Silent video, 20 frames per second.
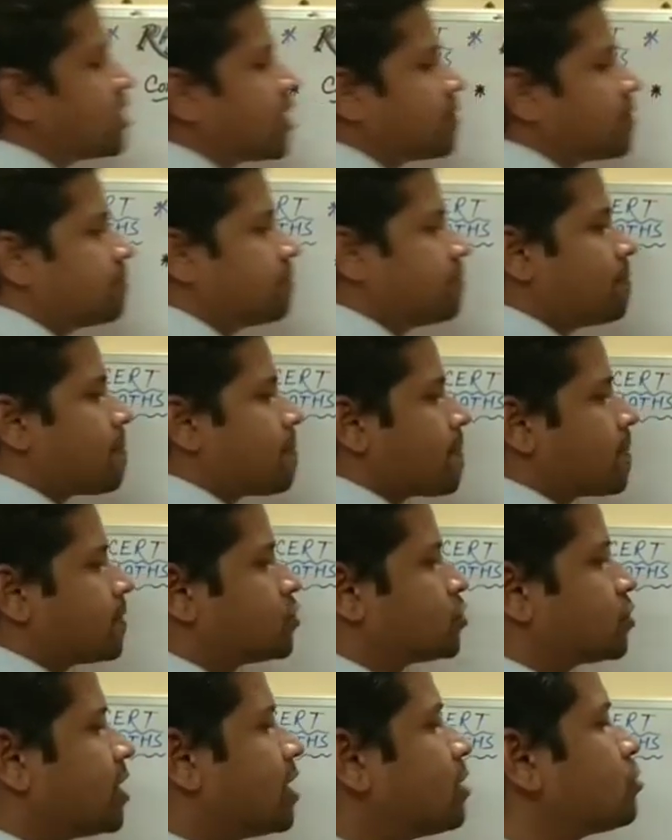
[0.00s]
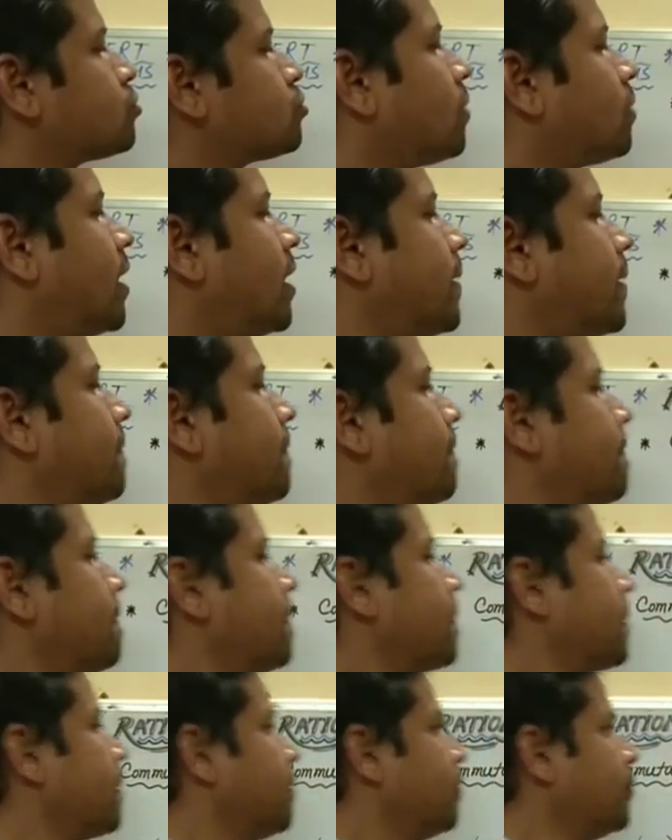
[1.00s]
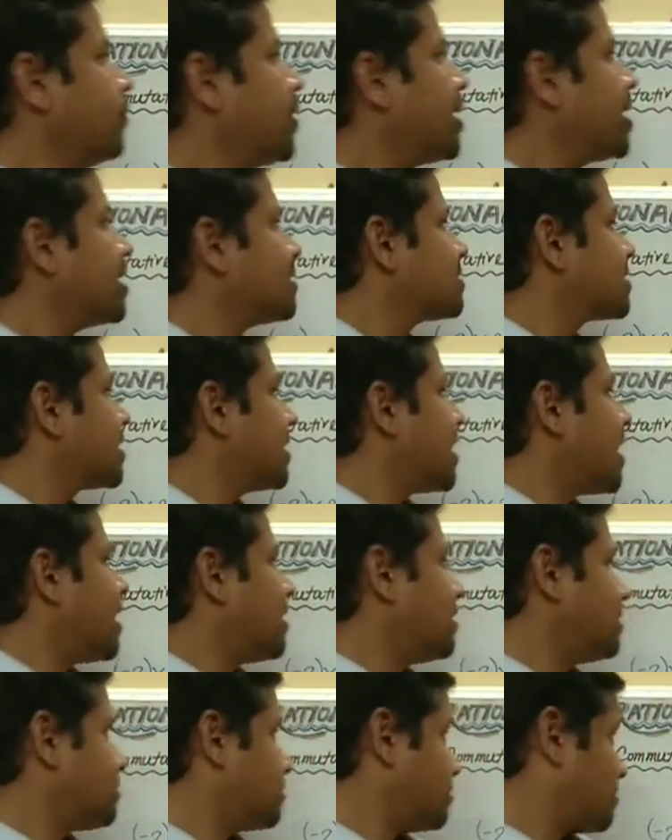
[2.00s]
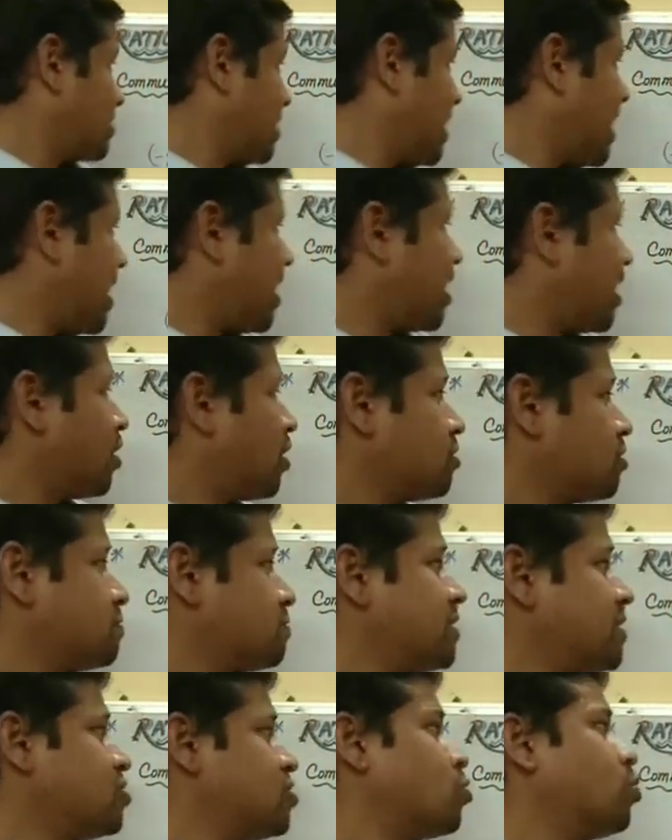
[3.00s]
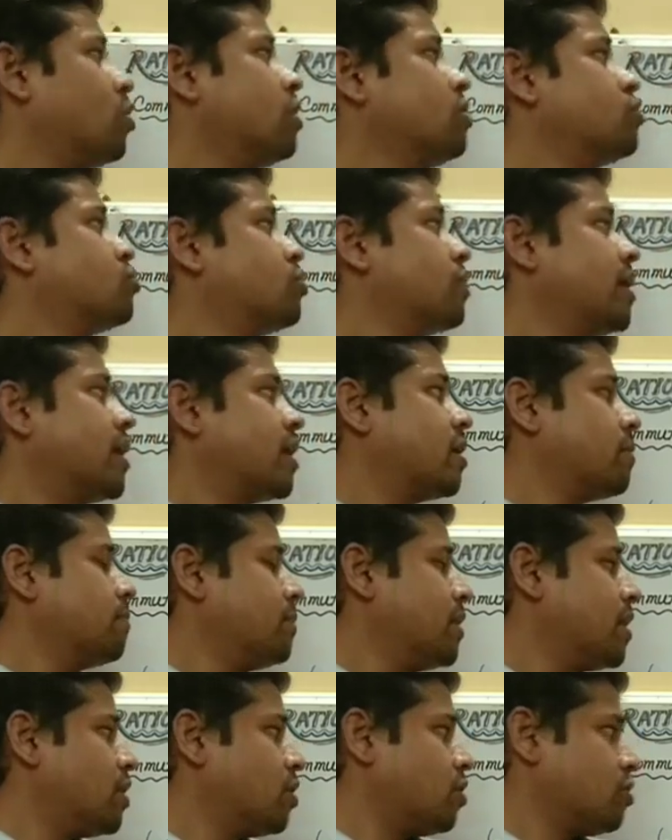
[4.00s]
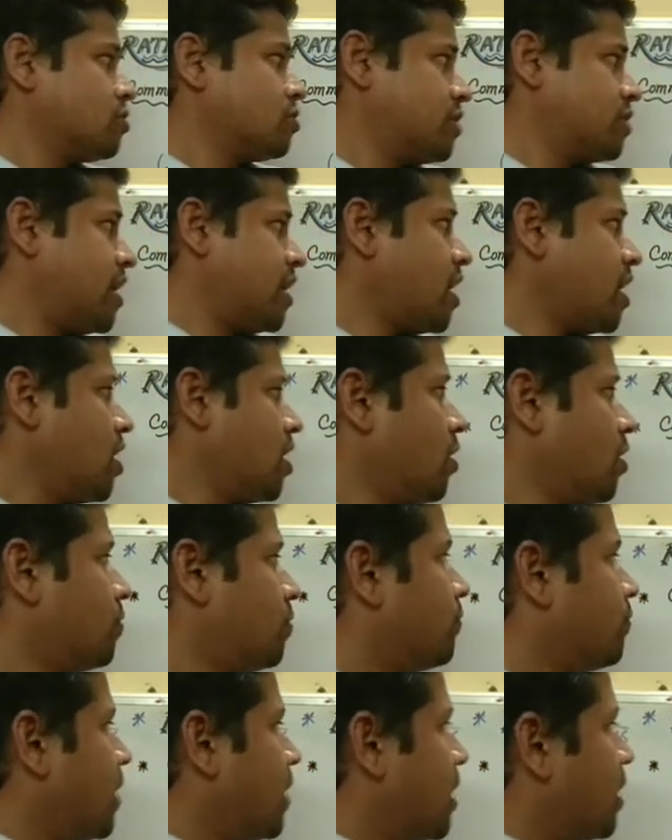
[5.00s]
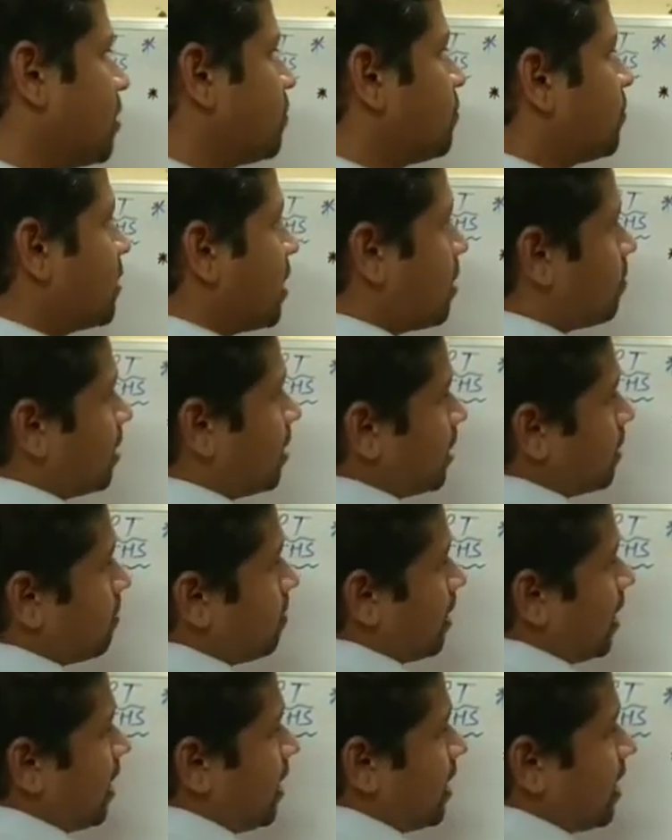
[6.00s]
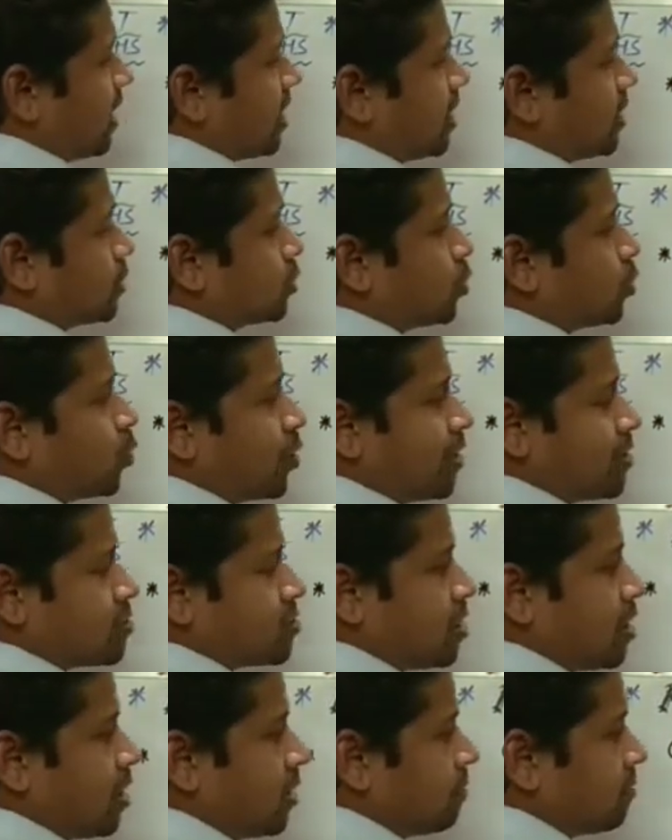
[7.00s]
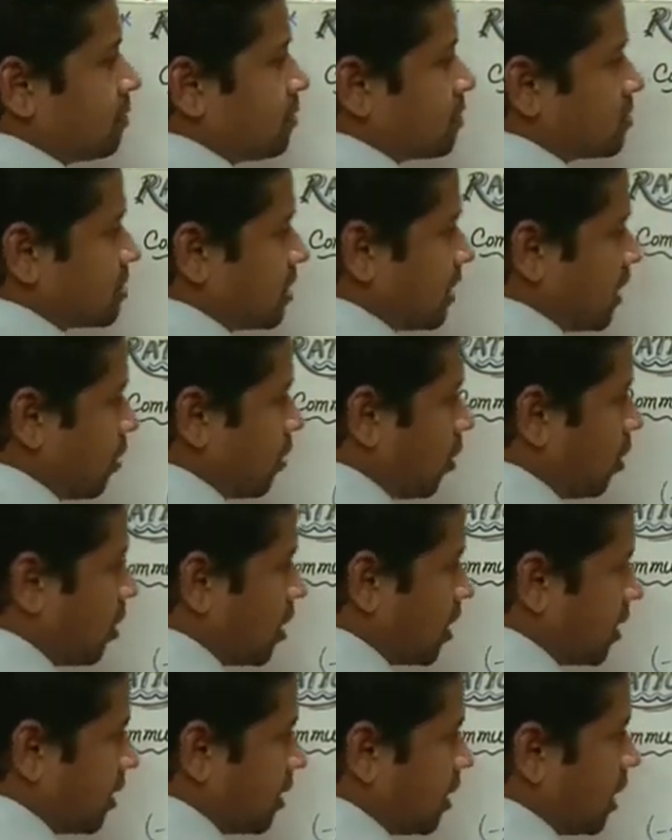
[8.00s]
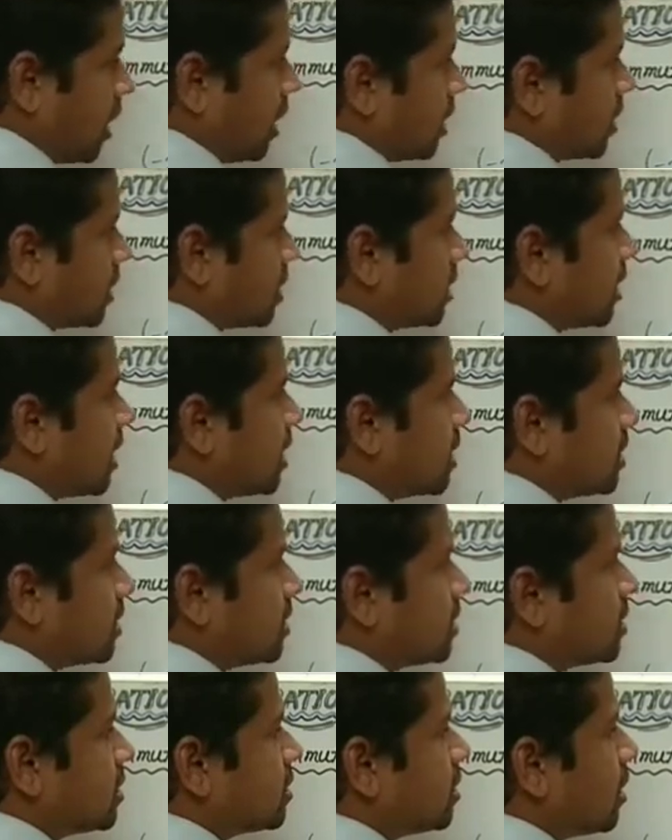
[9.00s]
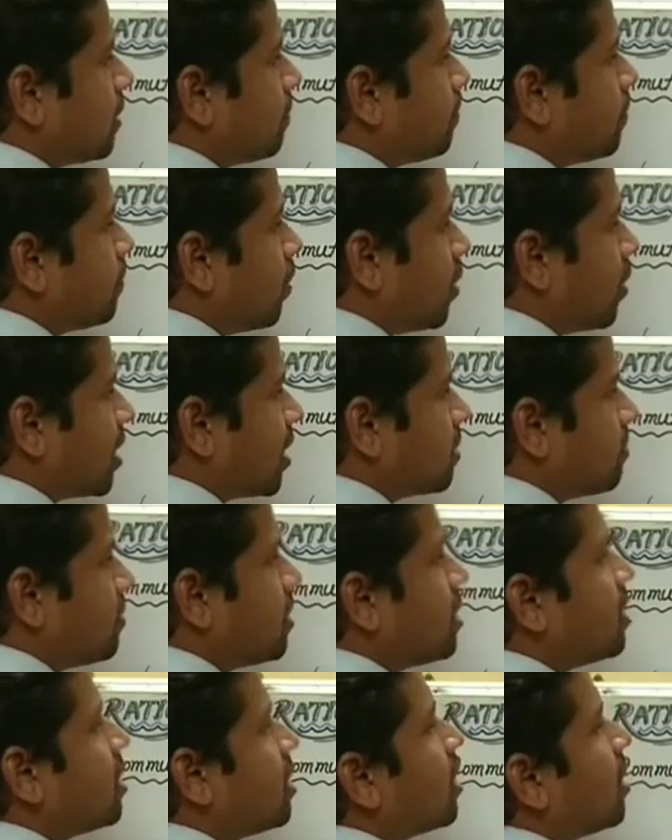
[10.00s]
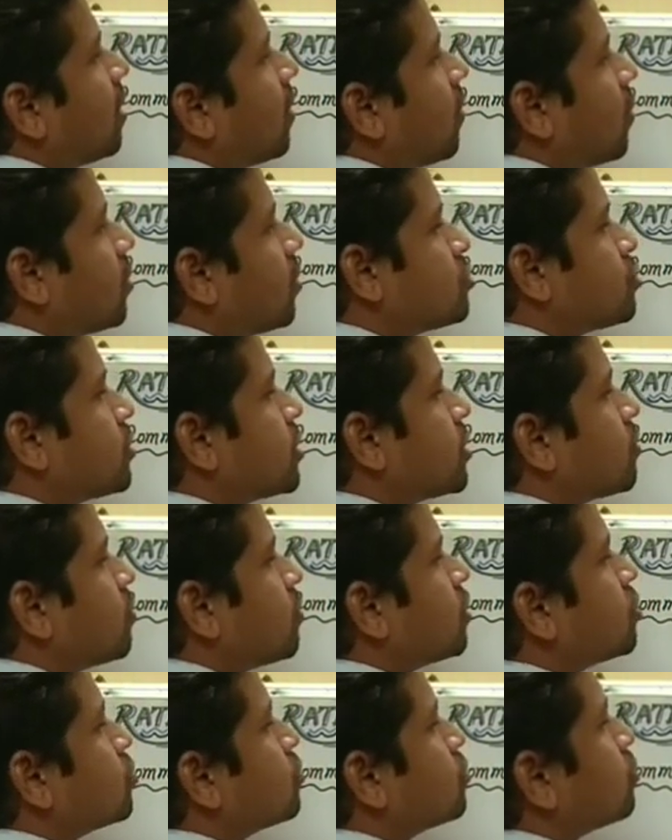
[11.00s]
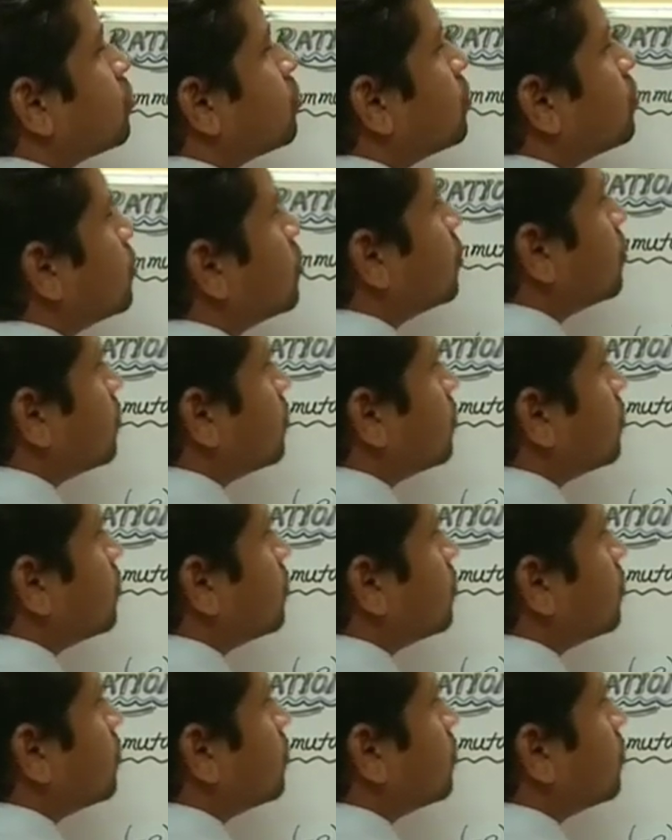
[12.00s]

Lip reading: same. So that's why we consider A cross B is equals to B cross A. When we are multiplying any two rational numbers in a order, then the product B also equals to